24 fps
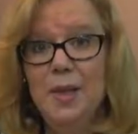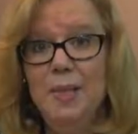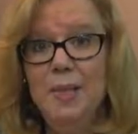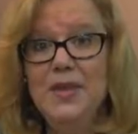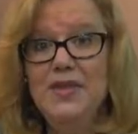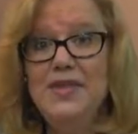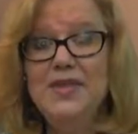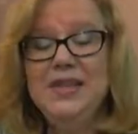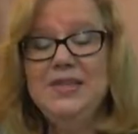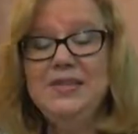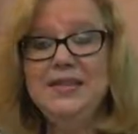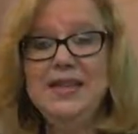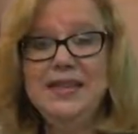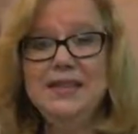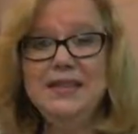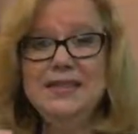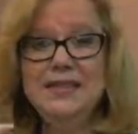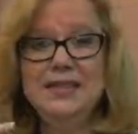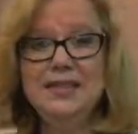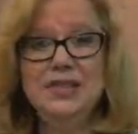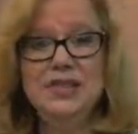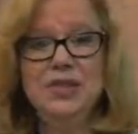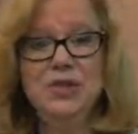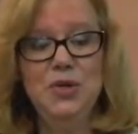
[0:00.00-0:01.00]
but this has
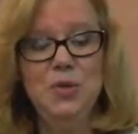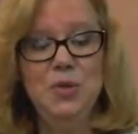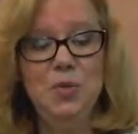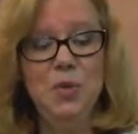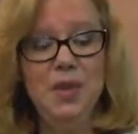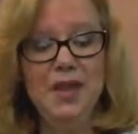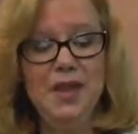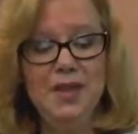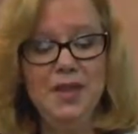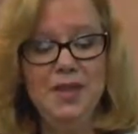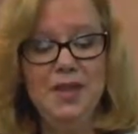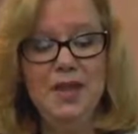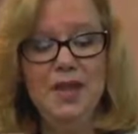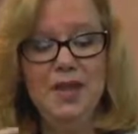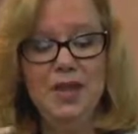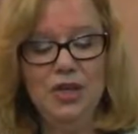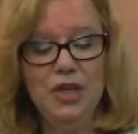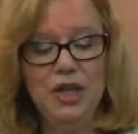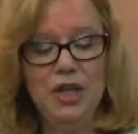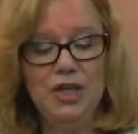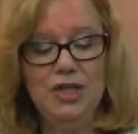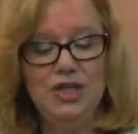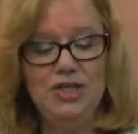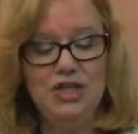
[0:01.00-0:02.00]
to do with
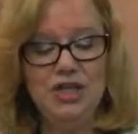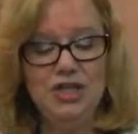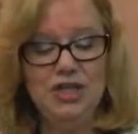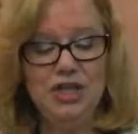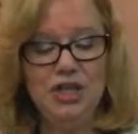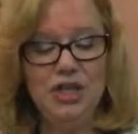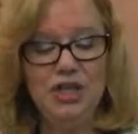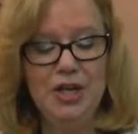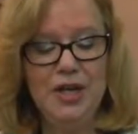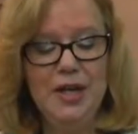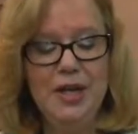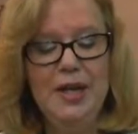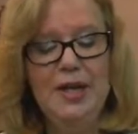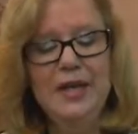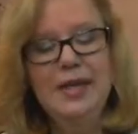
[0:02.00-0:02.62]
culture.